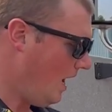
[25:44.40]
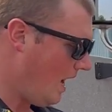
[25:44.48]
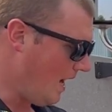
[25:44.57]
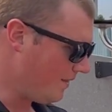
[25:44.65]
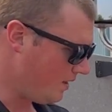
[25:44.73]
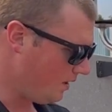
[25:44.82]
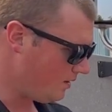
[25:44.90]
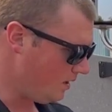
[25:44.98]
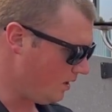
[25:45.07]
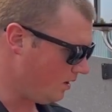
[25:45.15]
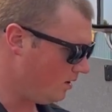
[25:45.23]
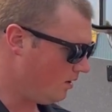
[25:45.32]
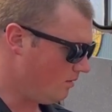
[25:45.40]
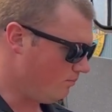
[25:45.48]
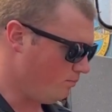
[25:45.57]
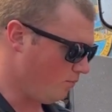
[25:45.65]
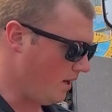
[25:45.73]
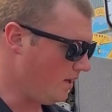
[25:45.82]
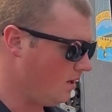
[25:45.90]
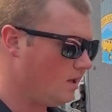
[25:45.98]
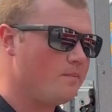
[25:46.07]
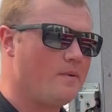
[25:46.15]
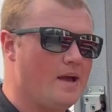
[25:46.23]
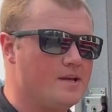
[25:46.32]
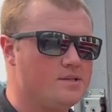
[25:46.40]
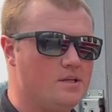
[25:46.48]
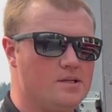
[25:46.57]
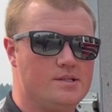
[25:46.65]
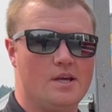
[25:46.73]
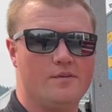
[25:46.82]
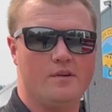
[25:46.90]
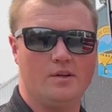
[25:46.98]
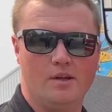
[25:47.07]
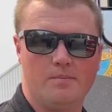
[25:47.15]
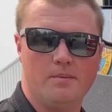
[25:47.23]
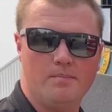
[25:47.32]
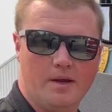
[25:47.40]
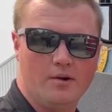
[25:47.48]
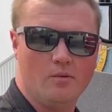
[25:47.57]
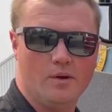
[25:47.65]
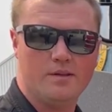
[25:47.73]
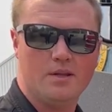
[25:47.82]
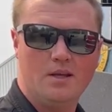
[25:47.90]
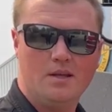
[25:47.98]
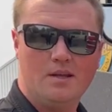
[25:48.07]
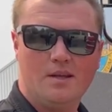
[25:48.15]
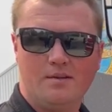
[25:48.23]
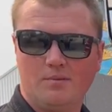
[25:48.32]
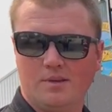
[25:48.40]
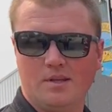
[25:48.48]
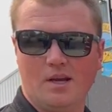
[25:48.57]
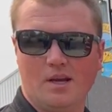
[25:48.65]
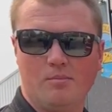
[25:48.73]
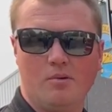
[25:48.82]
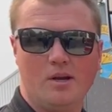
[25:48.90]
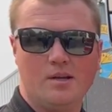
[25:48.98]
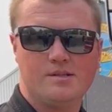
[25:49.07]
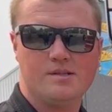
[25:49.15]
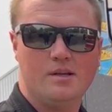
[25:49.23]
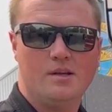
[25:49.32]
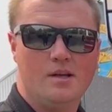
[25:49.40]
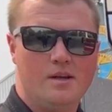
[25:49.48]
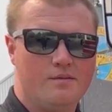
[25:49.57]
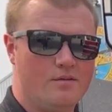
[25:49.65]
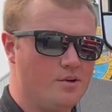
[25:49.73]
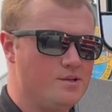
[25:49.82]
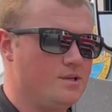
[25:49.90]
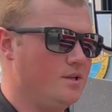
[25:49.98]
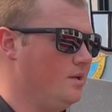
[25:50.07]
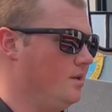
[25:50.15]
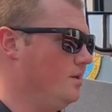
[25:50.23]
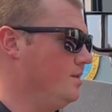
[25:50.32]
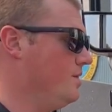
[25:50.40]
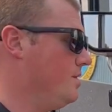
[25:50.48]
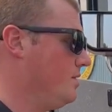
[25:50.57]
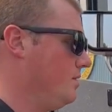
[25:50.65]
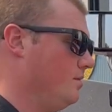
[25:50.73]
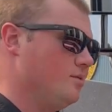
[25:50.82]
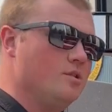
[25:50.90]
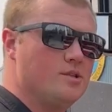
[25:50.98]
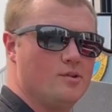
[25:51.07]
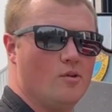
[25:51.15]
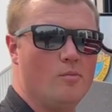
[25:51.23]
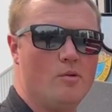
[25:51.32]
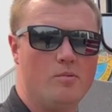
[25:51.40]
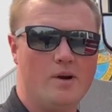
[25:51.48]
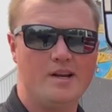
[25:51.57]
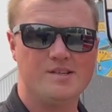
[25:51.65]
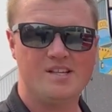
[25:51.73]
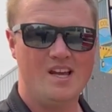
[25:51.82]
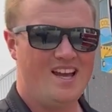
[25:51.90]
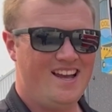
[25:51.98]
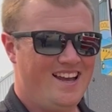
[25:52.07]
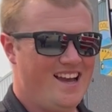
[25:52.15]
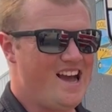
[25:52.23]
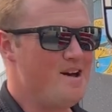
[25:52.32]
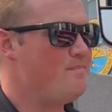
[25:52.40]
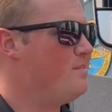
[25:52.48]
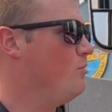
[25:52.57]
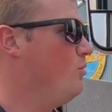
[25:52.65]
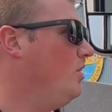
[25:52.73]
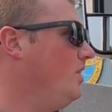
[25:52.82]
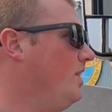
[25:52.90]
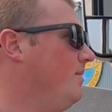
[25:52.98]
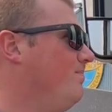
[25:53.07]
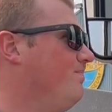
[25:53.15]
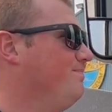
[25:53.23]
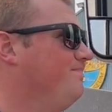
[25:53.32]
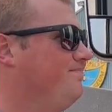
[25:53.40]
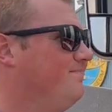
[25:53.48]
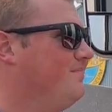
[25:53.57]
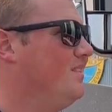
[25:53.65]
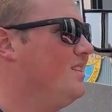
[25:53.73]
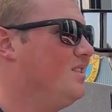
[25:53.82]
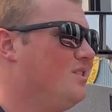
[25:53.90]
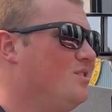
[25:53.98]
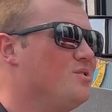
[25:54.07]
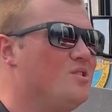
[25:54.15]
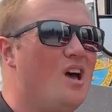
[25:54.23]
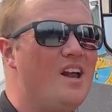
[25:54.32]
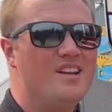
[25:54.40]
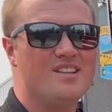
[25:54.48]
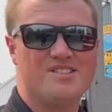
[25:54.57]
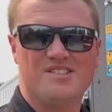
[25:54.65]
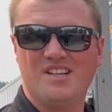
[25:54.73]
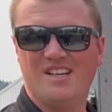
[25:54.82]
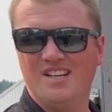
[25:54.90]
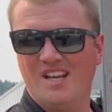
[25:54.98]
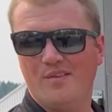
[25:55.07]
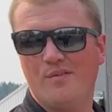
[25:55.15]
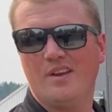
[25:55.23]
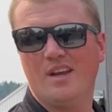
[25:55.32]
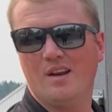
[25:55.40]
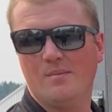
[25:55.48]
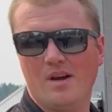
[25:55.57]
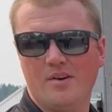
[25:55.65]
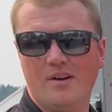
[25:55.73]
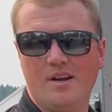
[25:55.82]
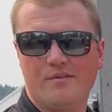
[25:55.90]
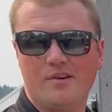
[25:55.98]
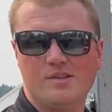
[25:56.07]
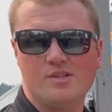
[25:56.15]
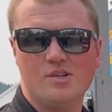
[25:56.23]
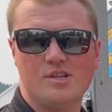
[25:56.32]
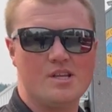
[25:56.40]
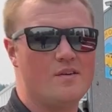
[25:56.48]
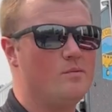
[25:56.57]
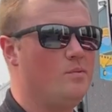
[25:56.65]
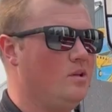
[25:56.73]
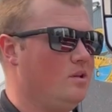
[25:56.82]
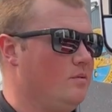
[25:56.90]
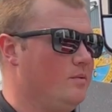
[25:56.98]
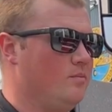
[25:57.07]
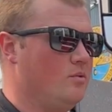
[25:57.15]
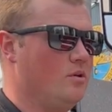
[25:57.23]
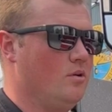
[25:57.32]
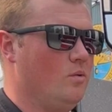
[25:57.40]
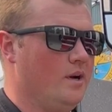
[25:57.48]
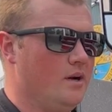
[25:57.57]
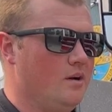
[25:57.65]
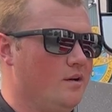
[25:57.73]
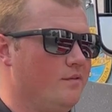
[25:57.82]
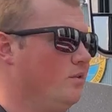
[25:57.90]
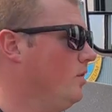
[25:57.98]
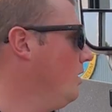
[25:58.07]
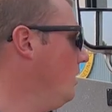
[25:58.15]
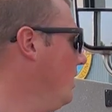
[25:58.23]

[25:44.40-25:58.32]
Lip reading: I think the braking capacity is definitely a bit better with the air brakes versus just normal brakes. But really, there's not a significant amount of difference. You just have to be a little bit more aware of looking